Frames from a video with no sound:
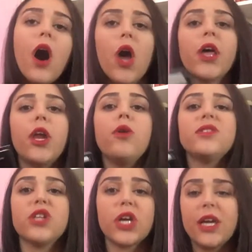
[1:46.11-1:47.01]
all I know is
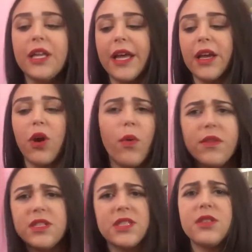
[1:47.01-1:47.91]
they're gonna like go on
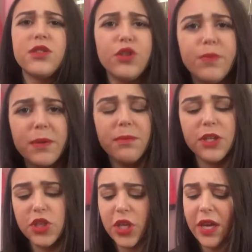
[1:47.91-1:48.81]
this stupid
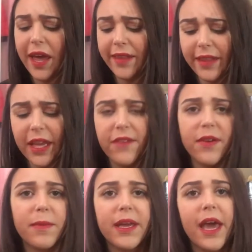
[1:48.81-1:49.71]
mission and leave, and
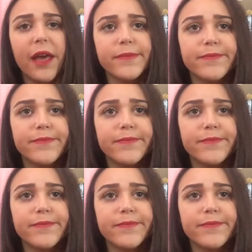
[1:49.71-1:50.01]
I'm like, hey.